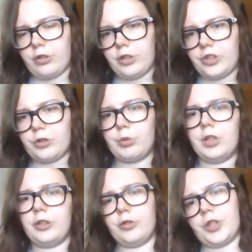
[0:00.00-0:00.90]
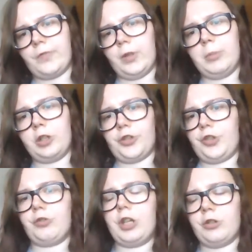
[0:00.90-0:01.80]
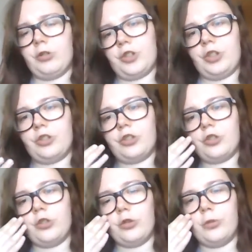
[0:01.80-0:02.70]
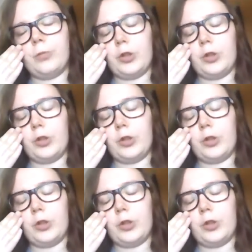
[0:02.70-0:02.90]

it's really useful because you can use it to